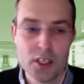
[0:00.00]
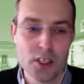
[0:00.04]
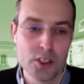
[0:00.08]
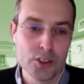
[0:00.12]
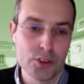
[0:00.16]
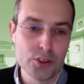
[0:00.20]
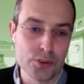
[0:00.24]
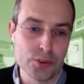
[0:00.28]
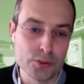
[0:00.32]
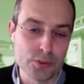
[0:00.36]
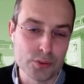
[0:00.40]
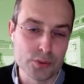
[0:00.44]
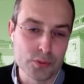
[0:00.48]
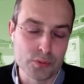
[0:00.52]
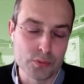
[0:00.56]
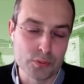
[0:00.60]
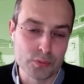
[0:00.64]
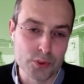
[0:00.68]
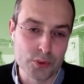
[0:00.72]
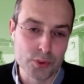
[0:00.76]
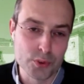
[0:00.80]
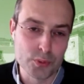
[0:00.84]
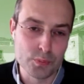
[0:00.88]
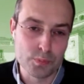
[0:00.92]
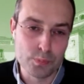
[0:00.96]
to
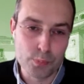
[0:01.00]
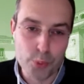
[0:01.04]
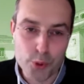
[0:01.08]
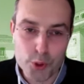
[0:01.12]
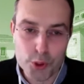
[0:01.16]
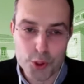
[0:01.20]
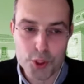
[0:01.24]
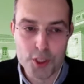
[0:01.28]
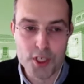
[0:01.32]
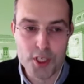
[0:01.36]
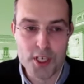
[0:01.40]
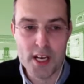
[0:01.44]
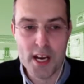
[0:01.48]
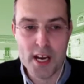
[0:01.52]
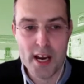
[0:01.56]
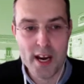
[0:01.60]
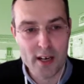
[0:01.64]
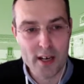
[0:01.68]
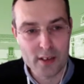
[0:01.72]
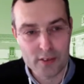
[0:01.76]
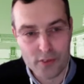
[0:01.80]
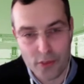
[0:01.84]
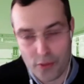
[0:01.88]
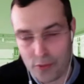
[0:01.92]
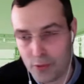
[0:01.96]
push the
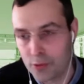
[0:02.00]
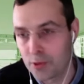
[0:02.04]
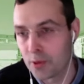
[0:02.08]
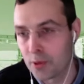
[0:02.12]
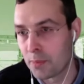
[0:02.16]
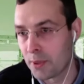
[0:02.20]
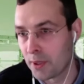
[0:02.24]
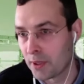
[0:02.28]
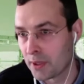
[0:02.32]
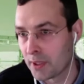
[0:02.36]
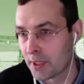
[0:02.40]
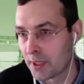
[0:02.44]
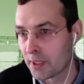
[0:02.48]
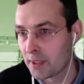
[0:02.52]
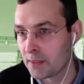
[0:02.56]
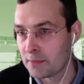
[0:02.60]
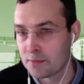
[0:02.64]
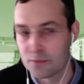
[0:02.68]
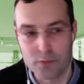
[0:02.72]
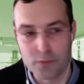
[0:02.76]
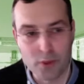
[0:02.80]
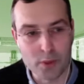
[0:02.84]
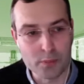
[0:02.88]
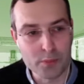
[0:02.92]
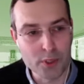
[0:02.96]
air through the building
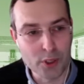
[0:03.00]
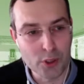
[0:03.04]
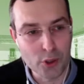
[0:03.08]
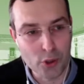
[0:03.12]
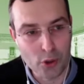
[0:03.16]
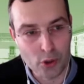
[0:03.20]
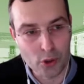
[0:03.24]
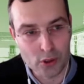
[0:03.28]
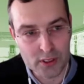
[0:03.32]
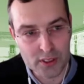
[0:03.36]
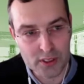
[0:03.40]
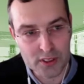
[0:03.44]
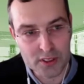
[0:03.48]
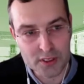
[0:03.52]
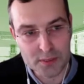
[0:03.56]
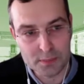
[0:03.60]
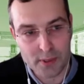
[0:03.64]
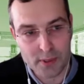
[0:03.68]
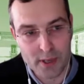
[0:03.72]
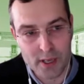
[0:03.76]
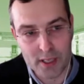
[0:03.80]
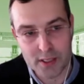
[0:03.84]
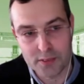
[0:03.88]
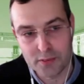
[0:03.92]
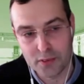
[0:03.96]
from the coldest
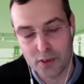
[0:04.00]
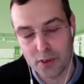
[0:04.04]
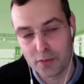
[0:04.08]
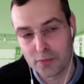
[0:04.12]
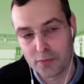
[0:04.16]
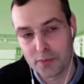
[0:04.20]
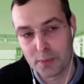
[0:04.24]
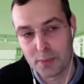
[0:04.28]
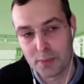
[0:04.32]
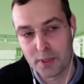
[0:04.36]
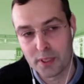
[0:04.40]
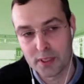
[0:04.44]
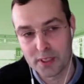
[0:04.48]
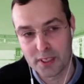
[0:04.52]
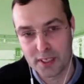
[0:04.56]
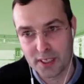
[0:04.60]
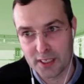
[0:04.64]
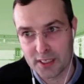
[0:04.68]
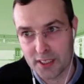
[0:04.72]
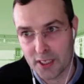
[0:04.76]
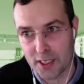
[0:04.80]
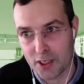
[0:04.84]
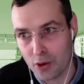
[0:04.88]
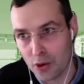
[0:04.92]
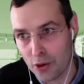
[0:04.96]
part of the building in
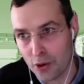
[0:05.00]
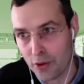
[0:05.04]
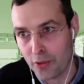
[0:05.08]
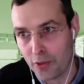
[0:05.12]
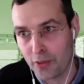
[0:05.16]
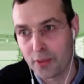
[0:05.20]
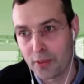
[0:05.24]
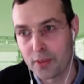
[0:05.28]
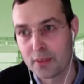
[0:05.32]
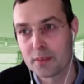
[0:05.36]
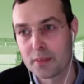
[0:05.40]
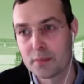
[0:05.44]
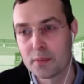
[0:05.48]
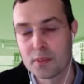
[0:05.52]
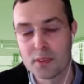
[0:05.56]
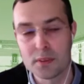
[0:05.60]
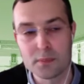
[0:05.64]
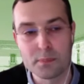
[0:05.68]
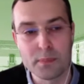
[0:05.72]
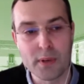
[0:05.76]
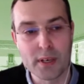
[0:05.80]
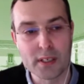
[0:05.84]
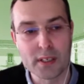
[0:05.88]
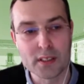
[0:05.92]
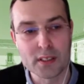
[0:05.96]
the north
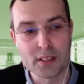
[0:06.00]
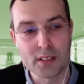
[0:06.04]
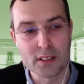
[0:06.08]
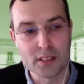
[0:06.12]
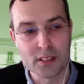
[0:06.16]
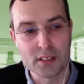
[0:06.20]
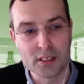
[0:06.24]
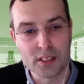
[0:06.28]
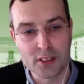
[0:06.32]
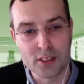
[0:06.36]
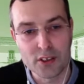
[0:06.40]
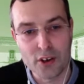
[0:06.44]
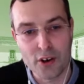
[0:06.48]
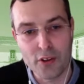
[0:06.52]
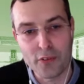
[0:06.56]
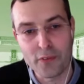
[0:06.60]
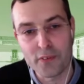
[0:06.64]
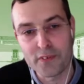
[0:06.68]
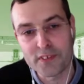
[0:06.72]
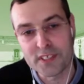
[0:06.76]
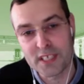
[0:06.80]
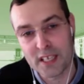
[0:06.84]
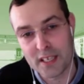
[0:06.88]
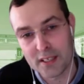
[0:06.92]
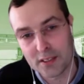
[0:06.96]
part, in the north of
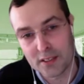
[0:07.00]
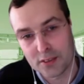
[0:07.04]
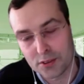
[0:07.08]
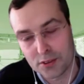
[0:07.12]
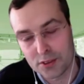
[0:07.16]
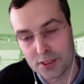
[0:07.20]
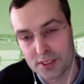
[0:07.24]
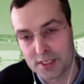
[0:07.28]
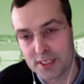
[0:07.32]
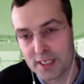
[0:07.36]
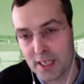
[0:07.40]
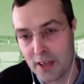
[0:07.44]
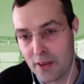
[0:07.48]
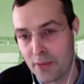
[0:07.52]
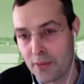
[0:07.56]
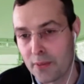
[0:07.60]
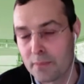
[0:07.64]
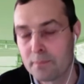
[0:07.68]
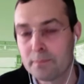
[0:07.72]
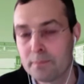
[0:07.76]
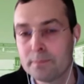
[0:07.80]
state, to the south,